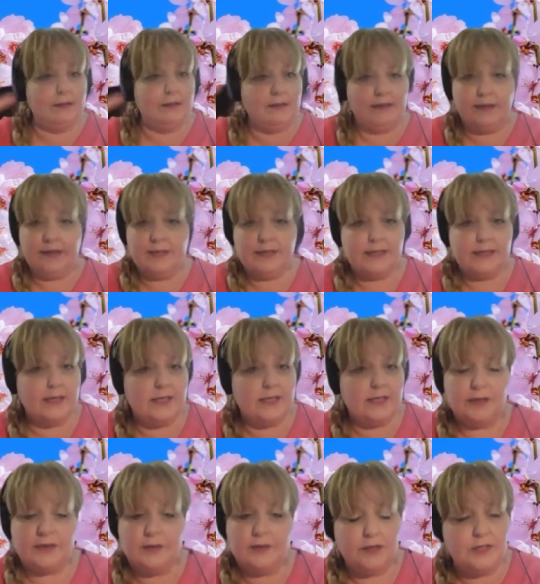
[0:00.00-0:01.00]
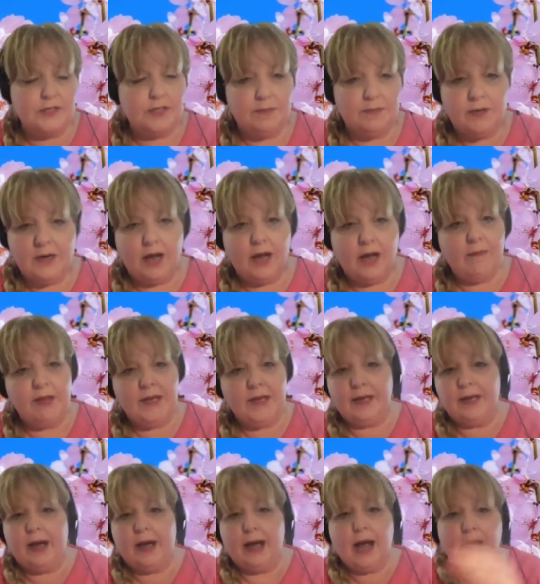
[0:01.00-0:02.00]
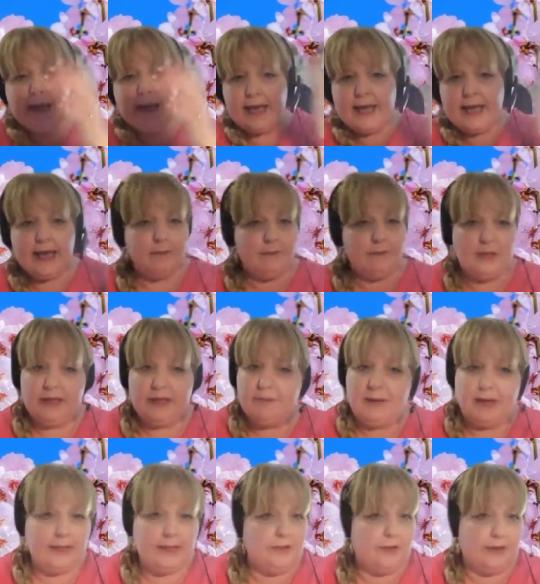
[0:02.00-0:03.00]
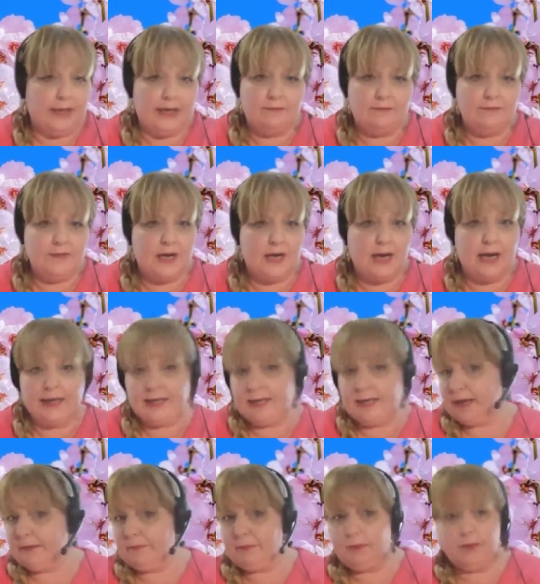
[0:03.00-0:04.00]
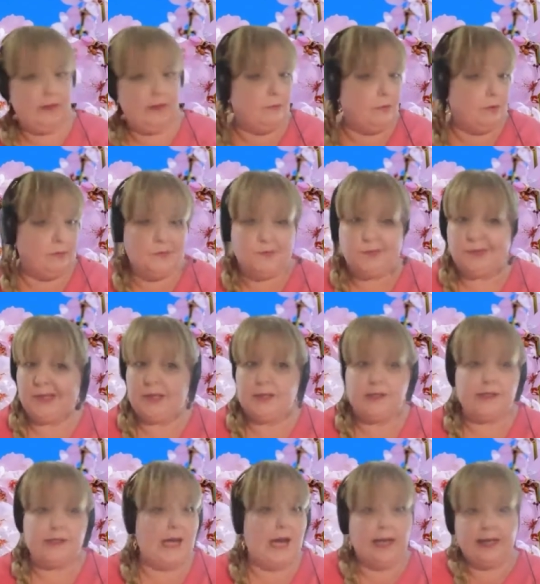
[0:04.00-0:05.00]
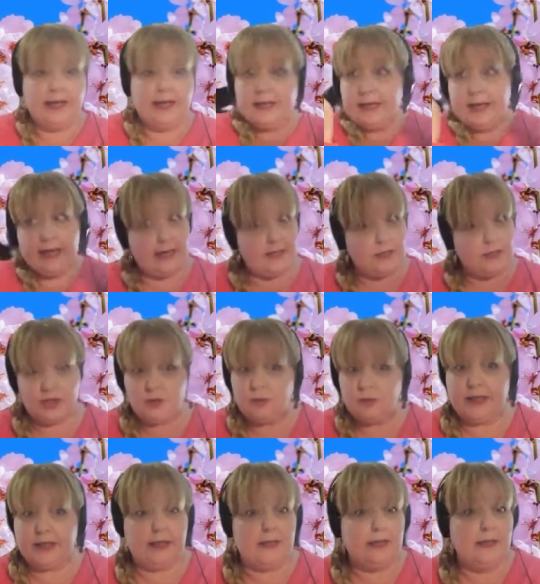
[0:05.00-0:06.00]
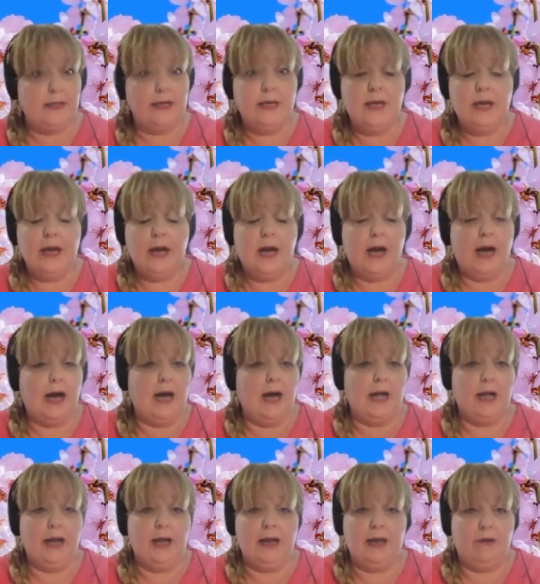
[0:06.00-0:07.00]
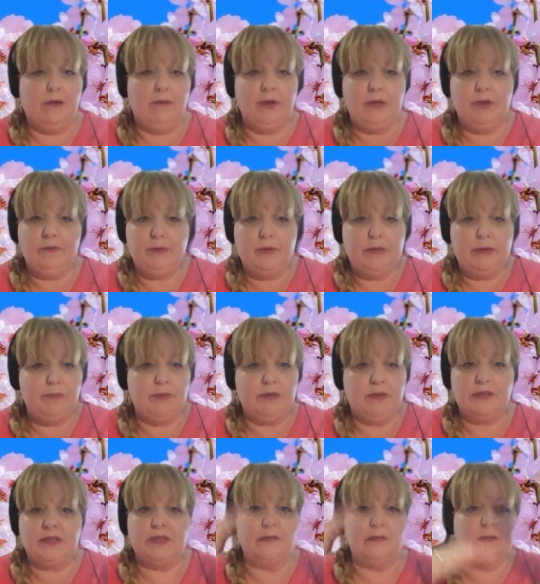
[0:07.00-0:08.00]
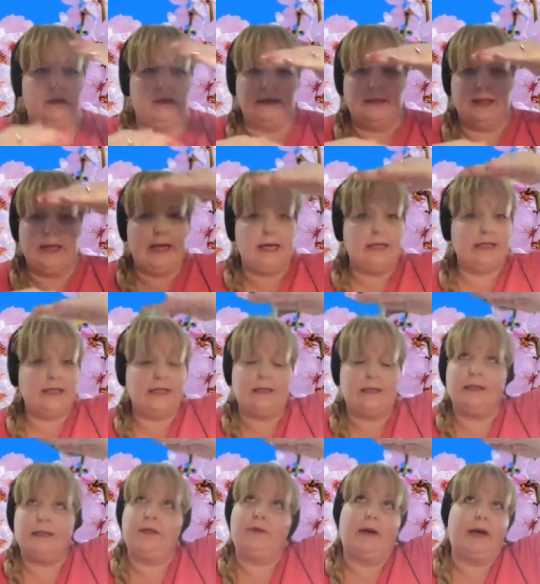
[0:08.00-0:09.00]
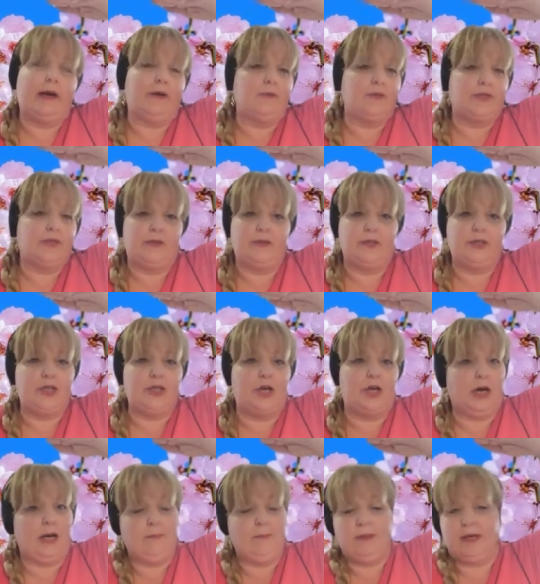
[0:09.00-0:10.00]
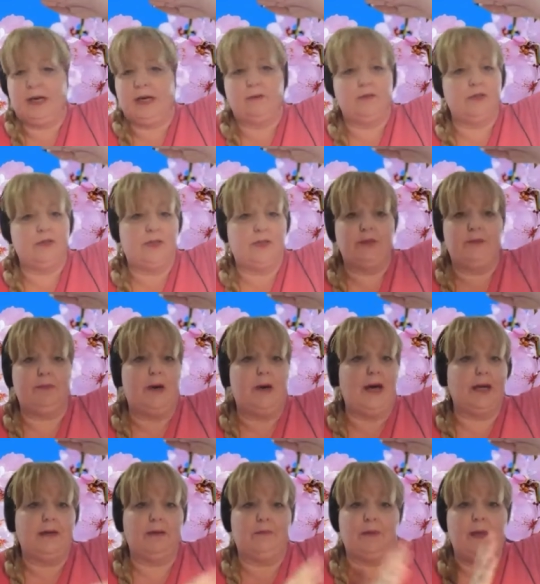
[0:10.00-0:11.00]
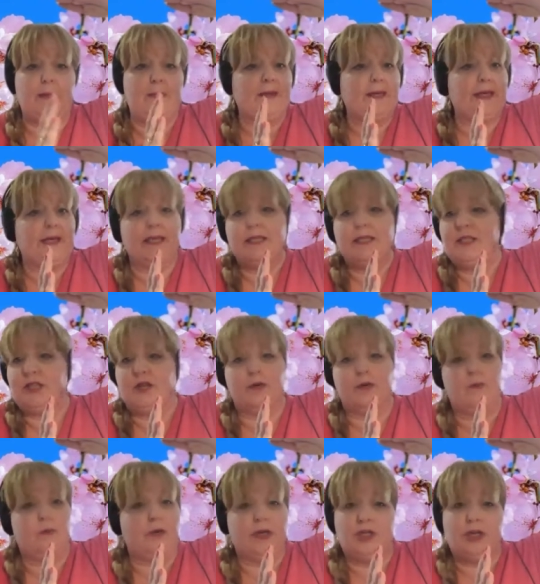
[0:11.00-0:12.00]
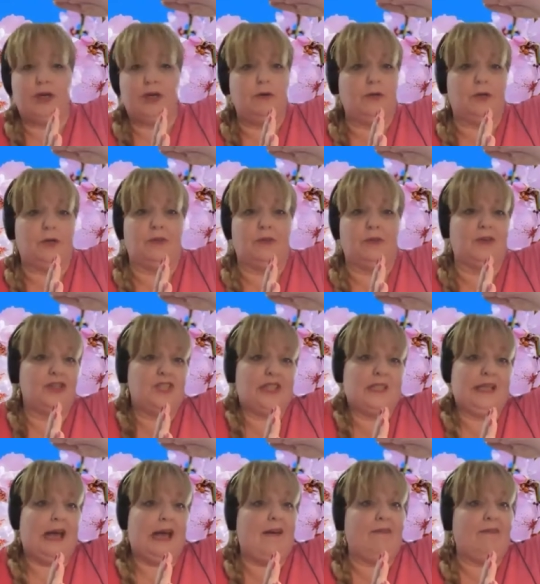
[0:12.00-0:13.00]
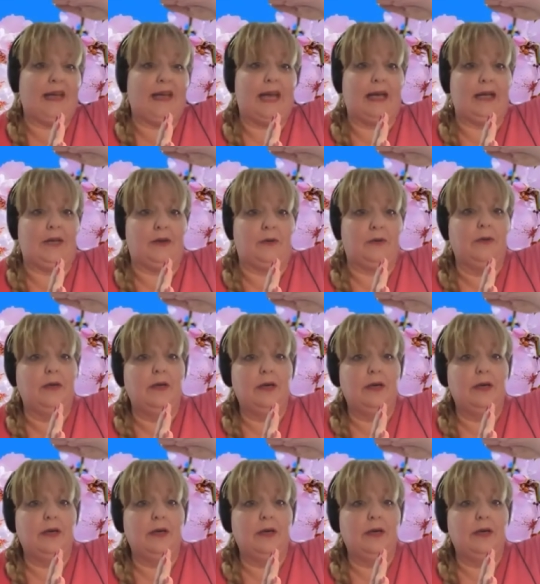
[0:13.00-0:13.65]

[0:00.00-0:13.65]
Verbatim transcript: these kids are outsmart i mean i can't play minecraft i can't play roblox i can't do it I eh, we we built a, a, land and the ground was on the top and I was on the bottom and the kids don't want to show you. They're just laughing at you.